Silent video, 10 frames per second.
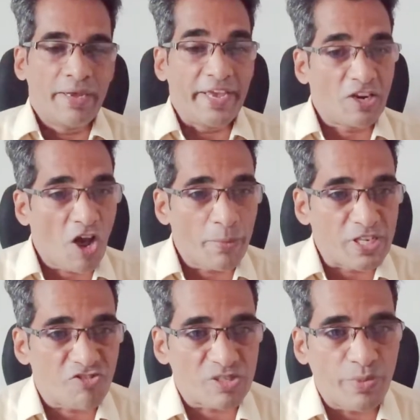
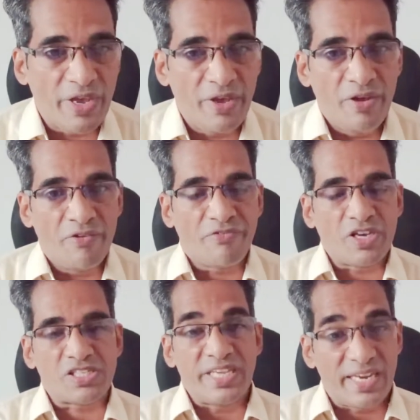Economics was my
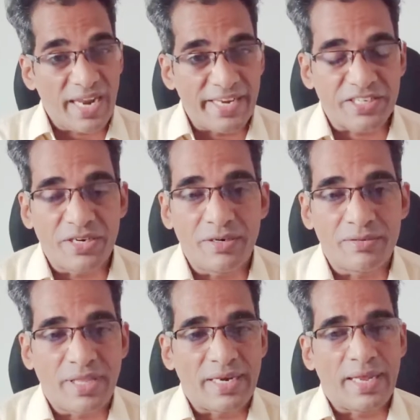first igniter,
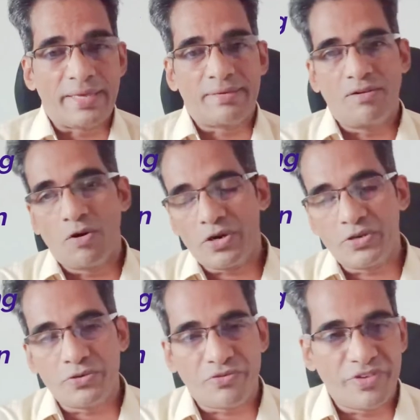then I got
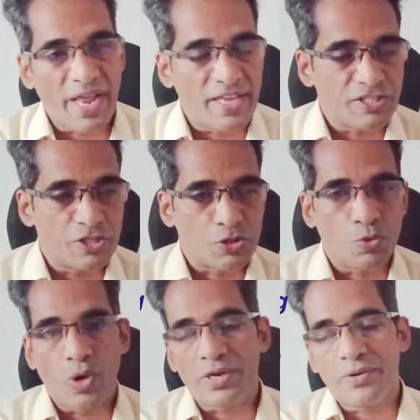into finance and
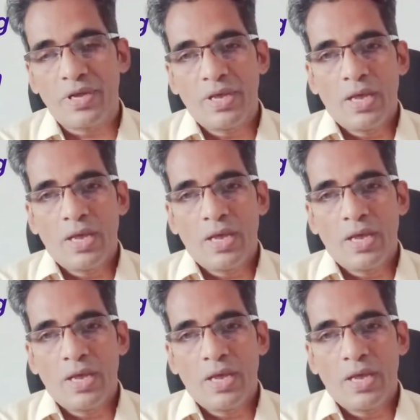so on.